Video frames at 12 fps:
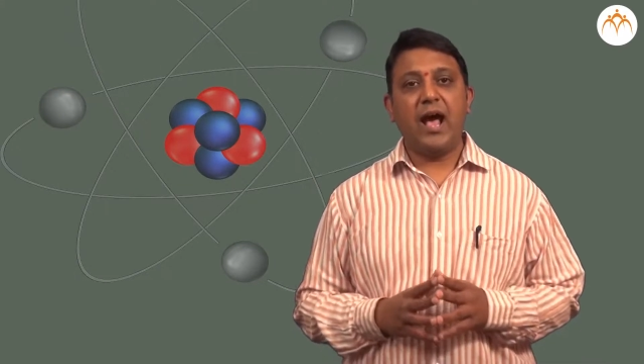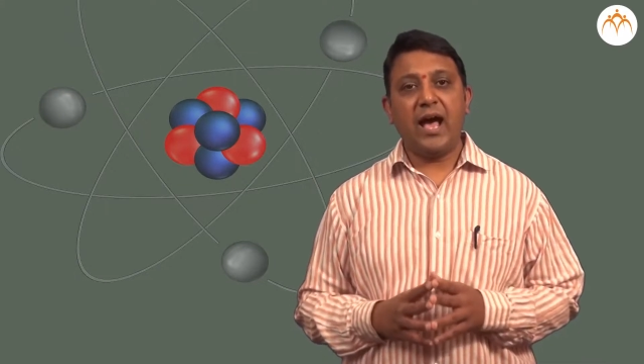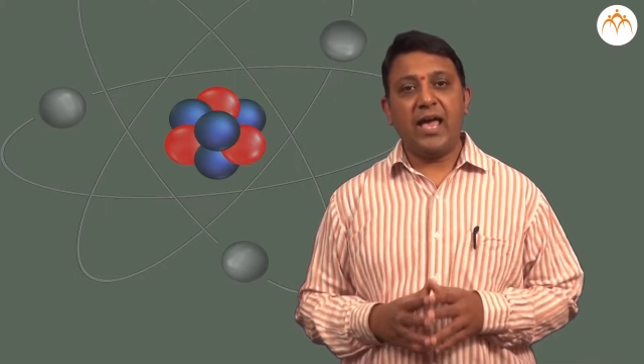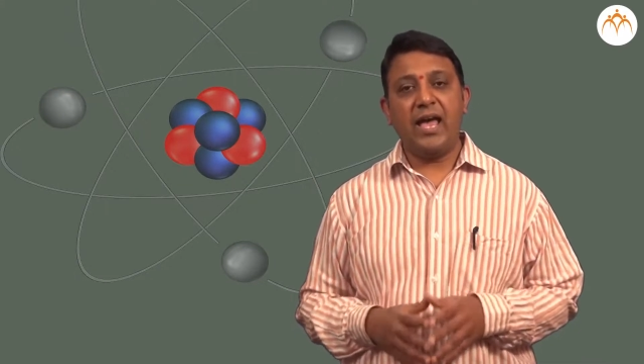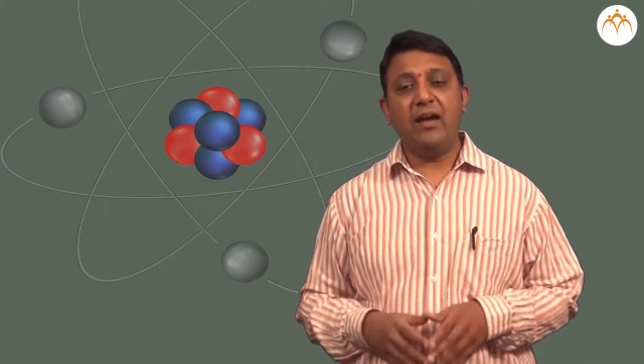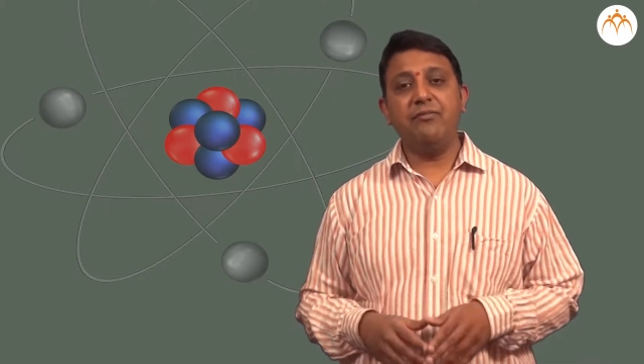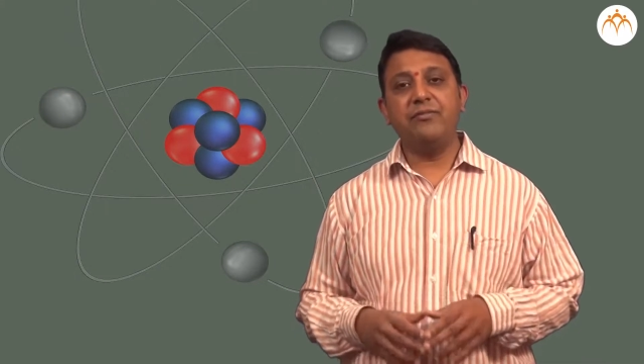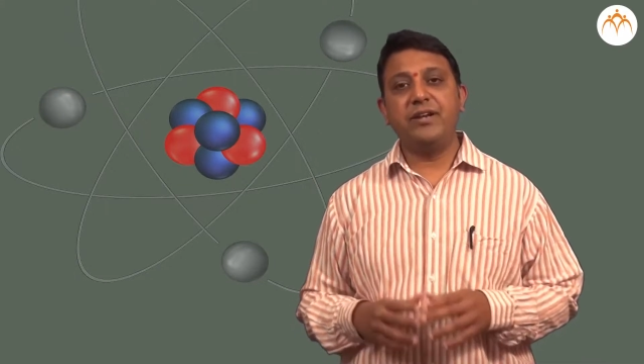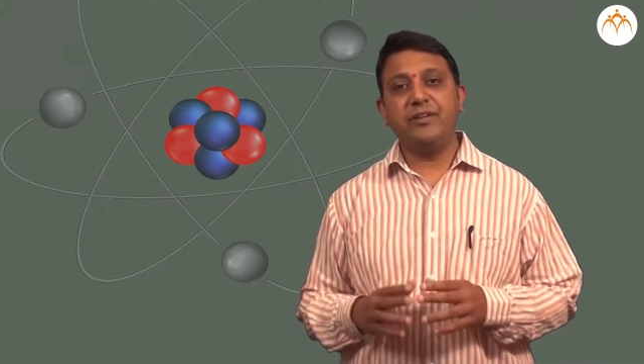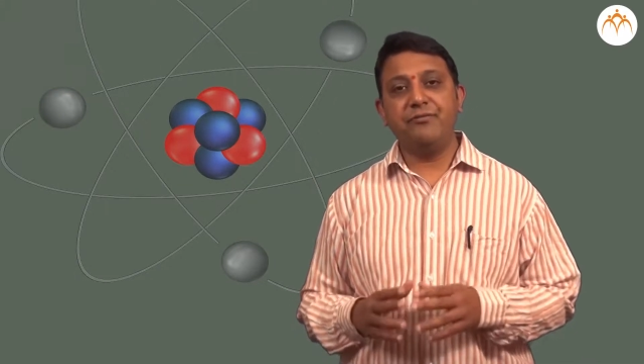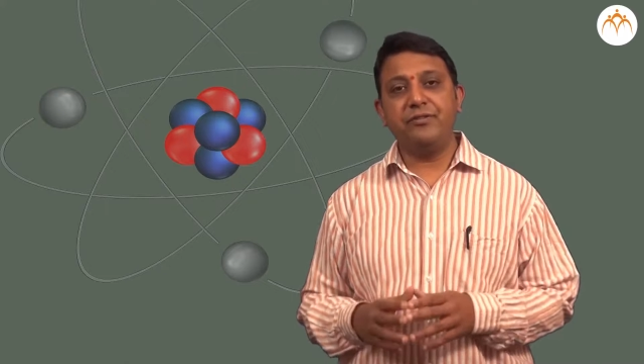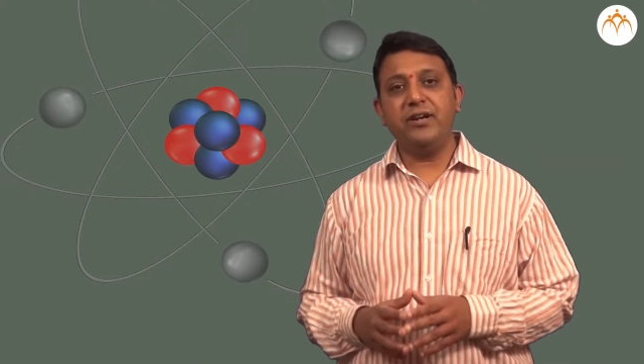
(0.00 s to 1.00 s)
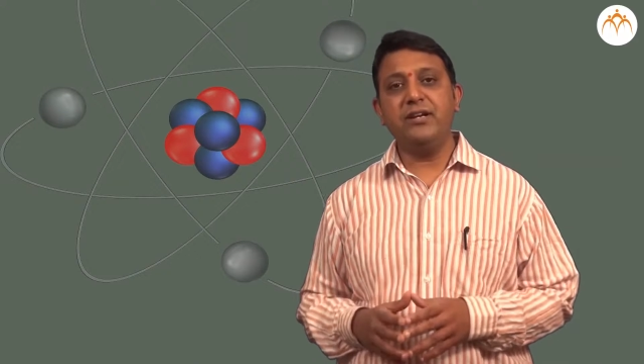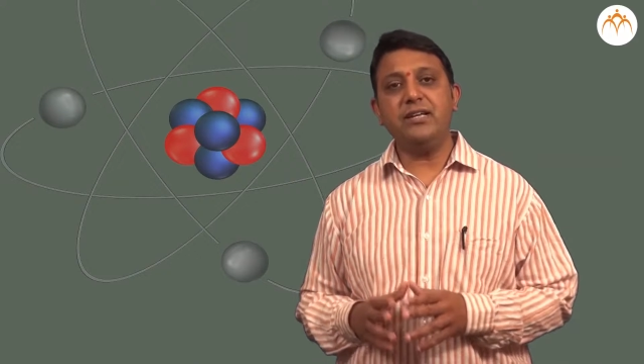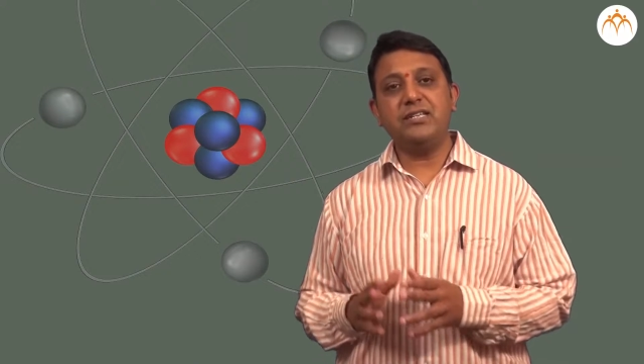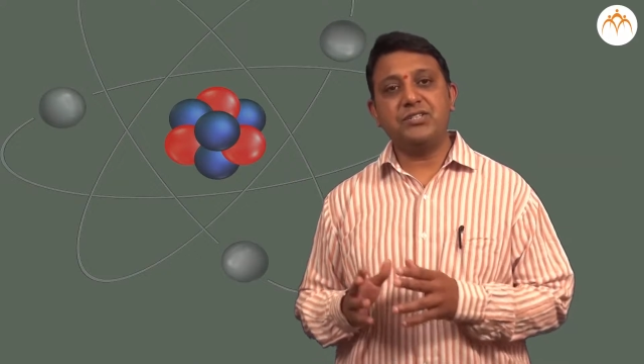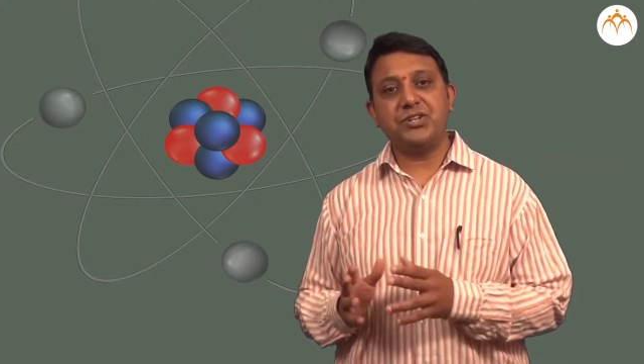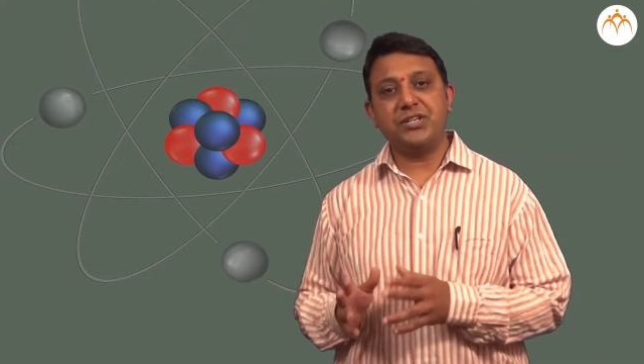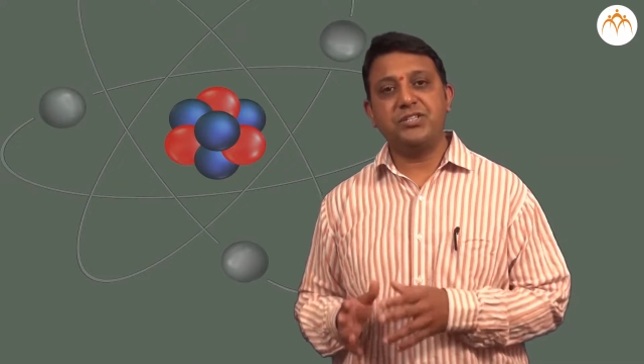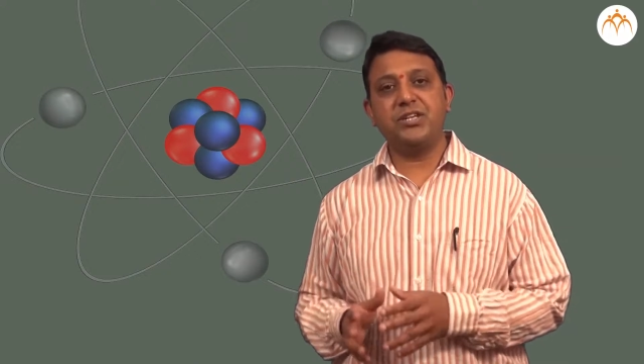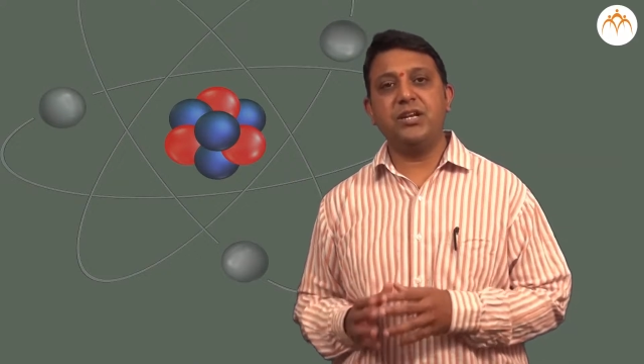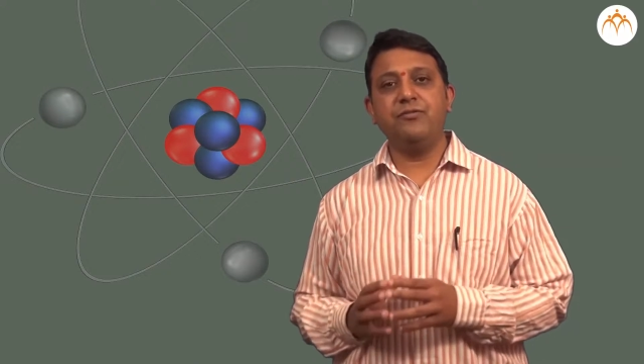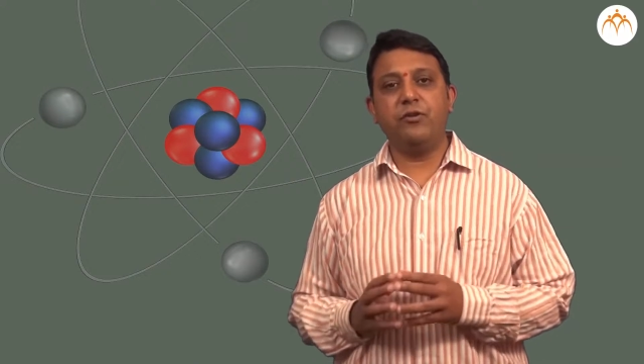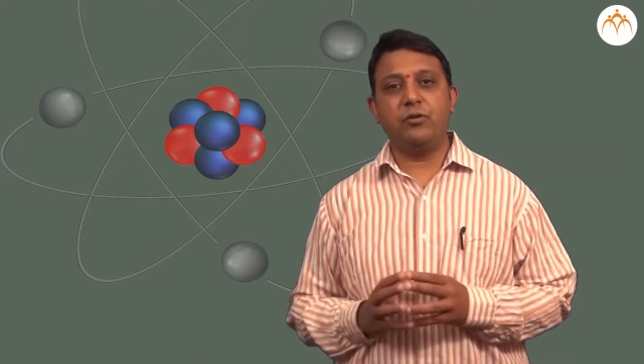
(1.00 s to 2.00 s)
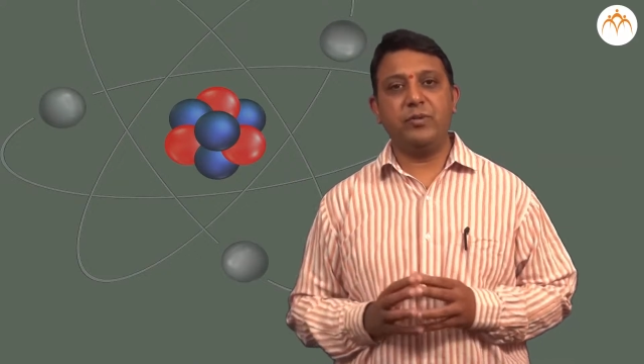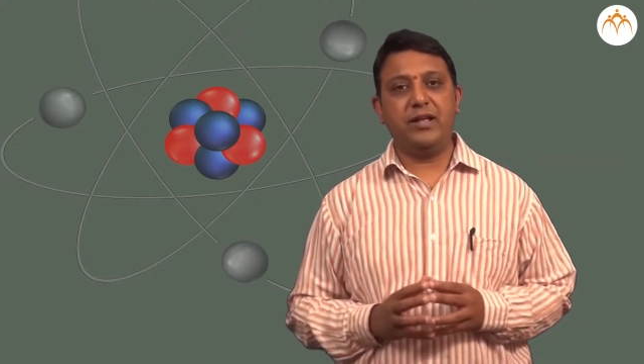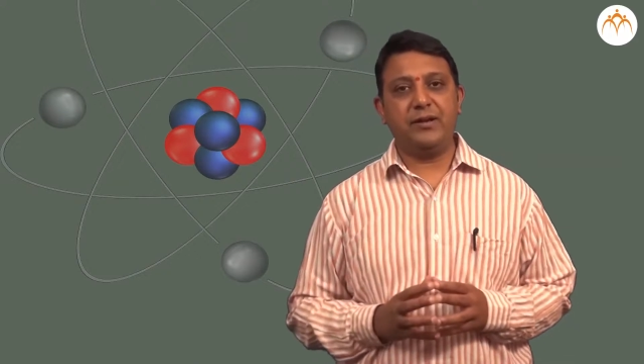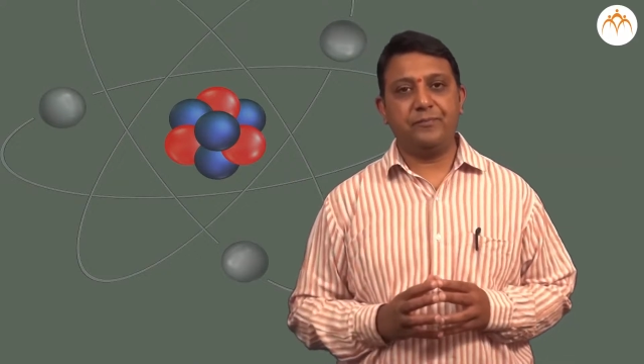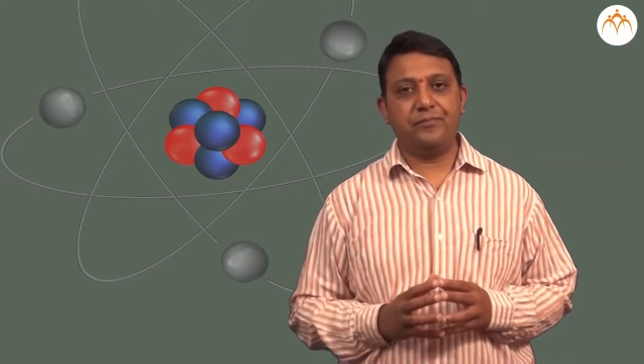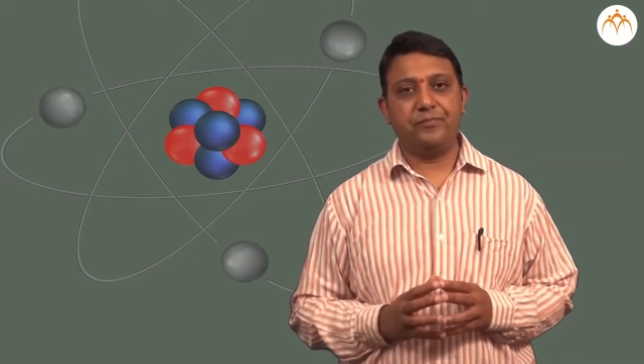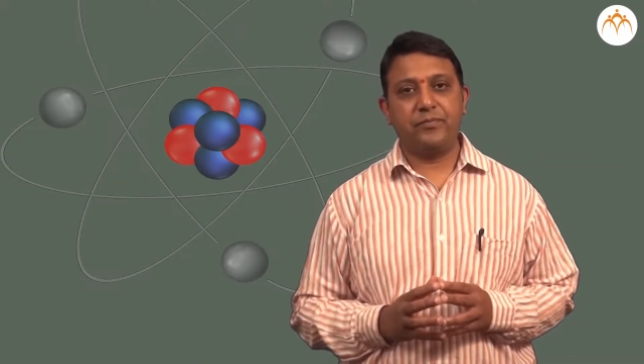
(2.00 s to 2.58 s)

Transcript: I have different structural formula.